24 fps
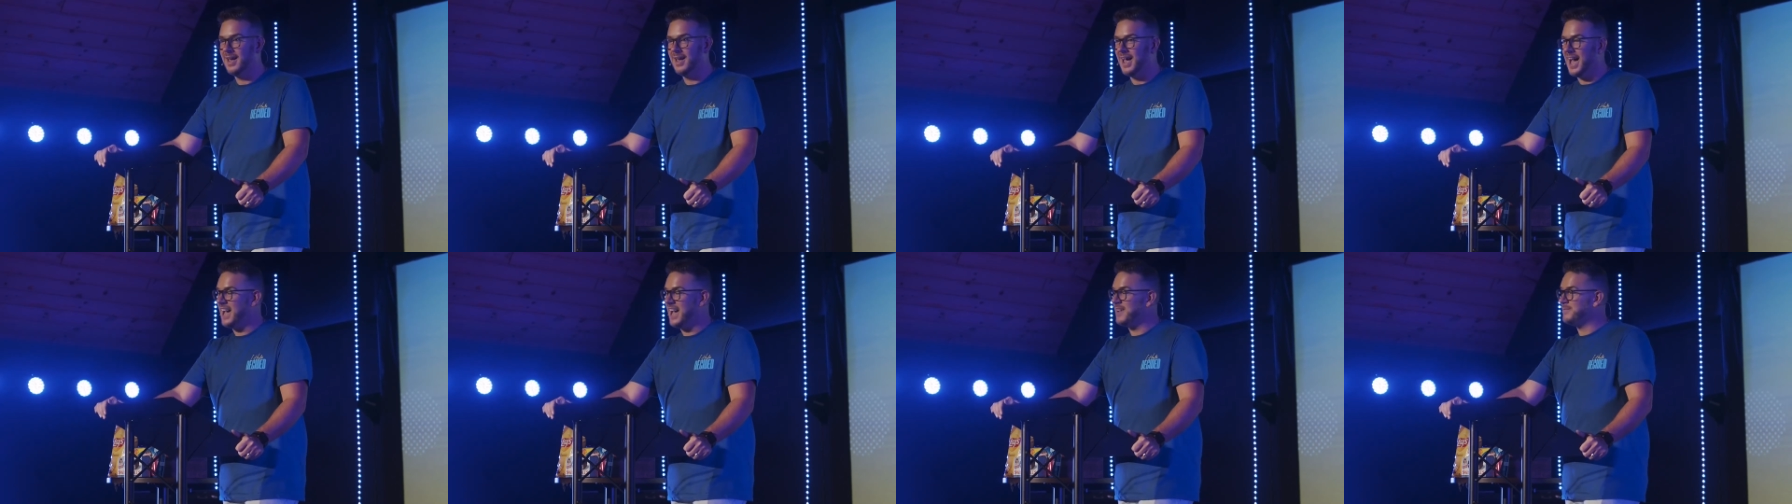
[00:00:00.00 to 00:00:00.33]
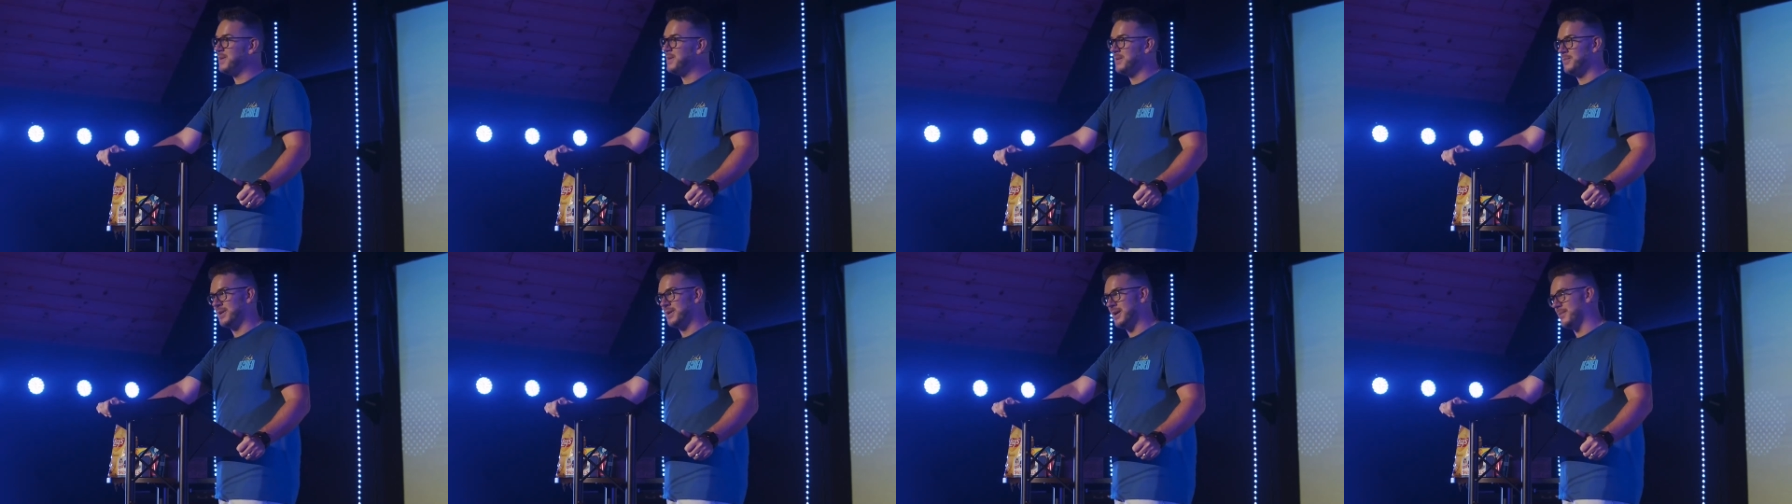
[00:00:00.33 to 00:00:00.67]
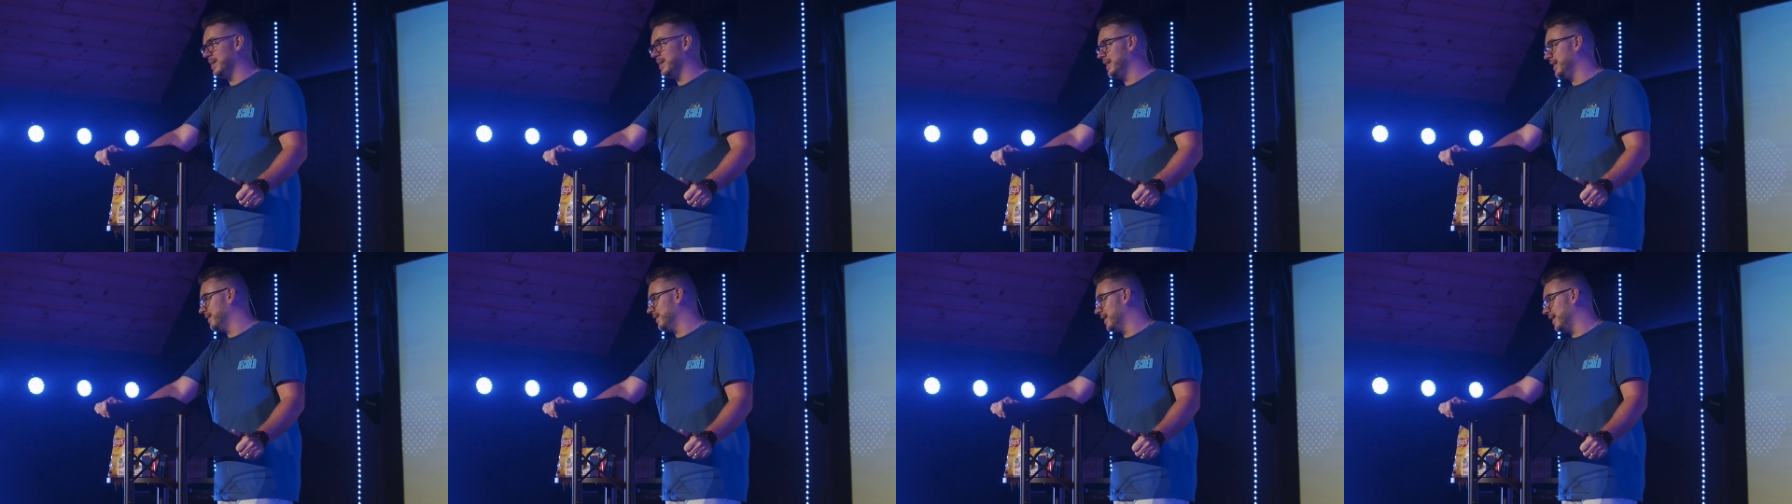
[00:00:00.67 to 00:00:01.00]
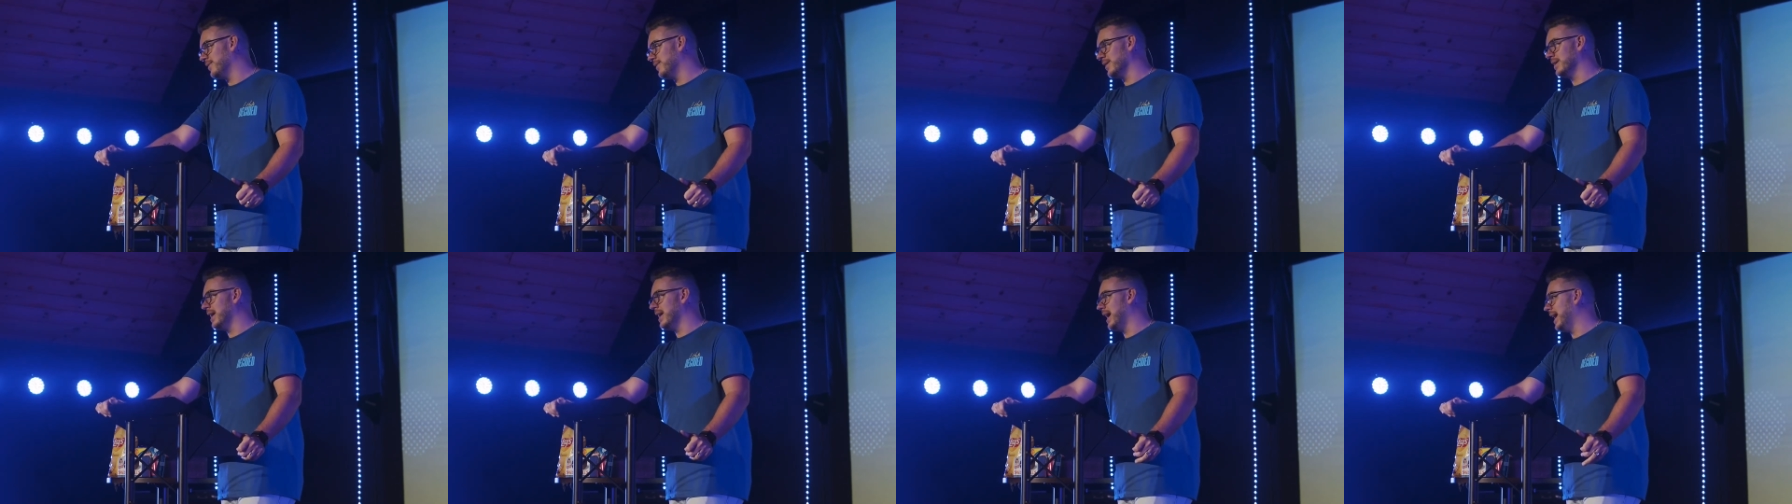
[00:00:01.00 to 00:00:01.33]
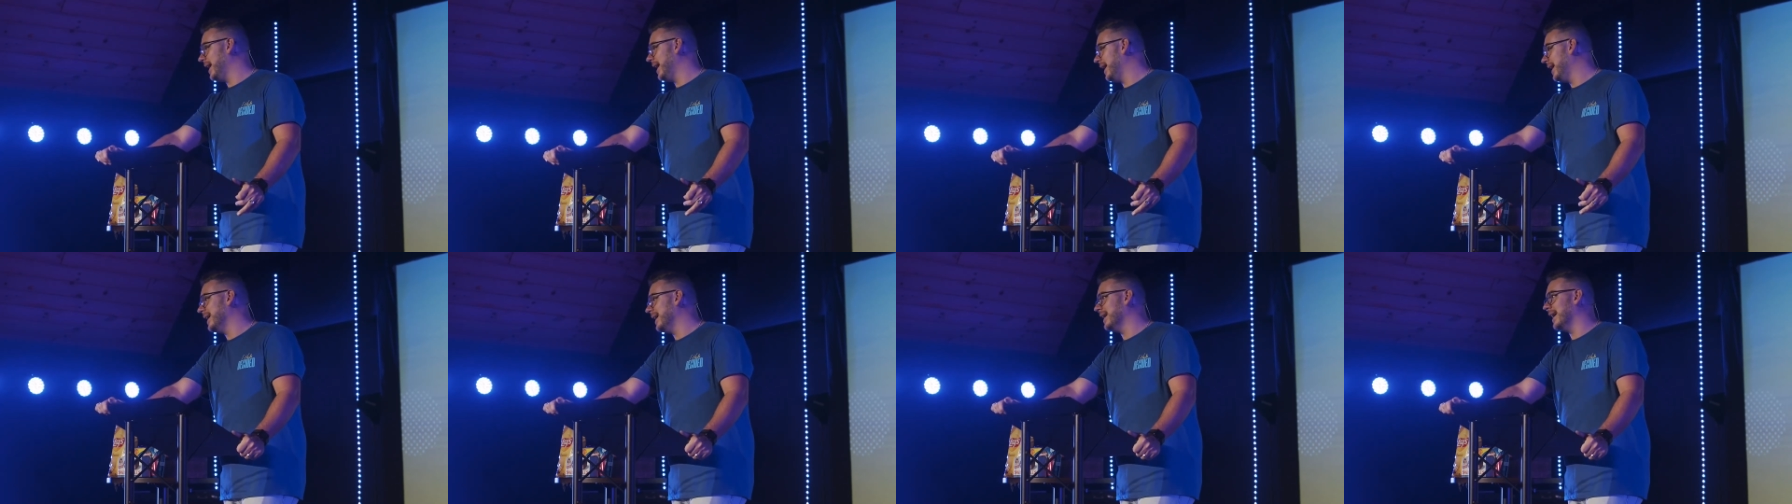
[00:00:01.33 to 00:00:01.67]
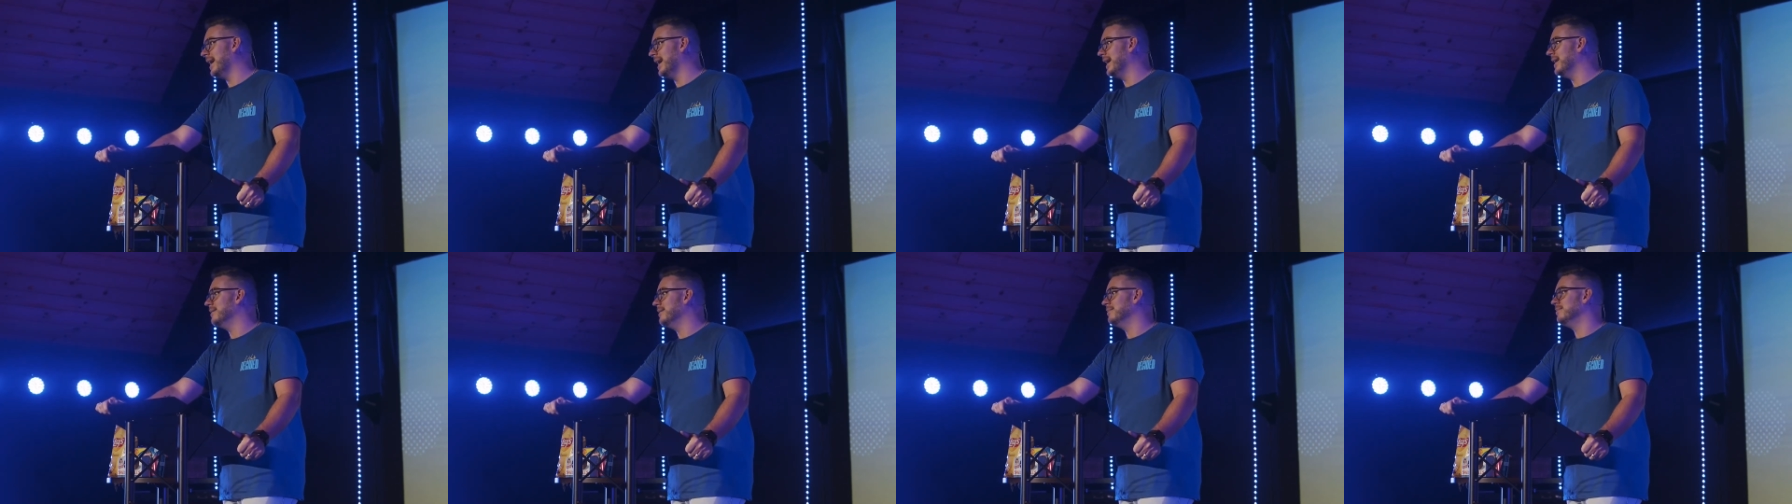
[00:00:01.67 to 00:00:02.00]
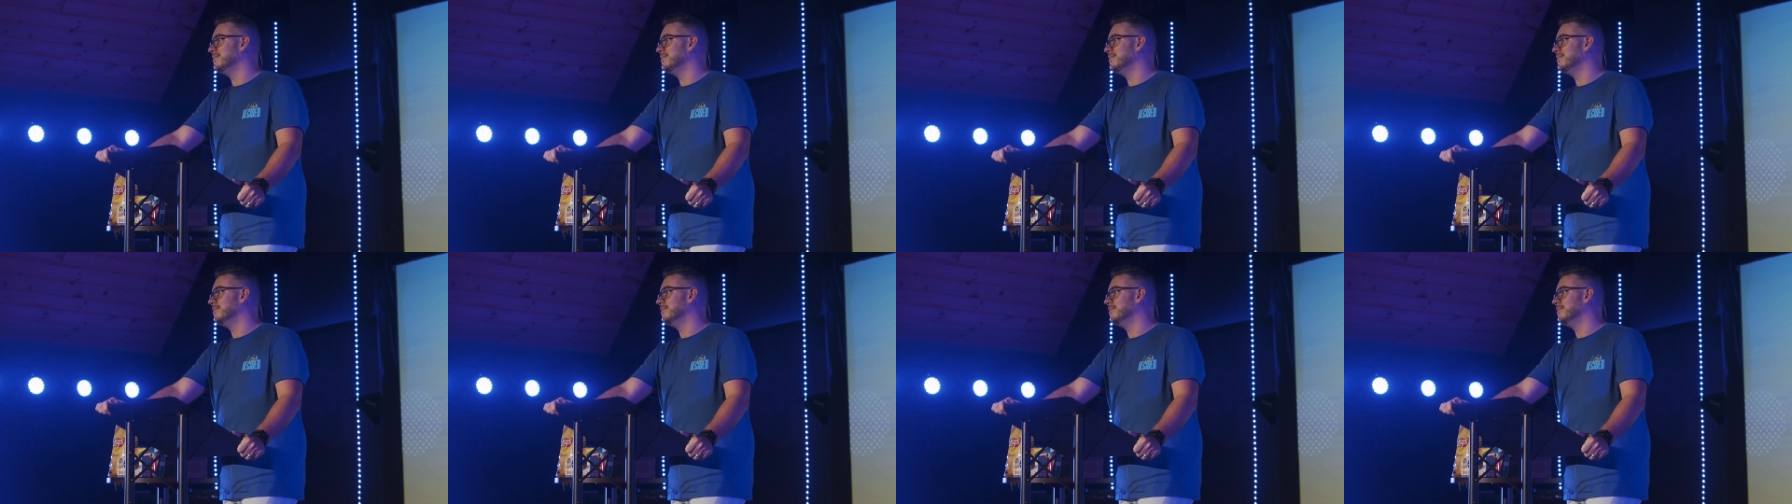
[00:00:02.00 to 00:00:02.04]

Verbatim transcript: I have people come in here every day and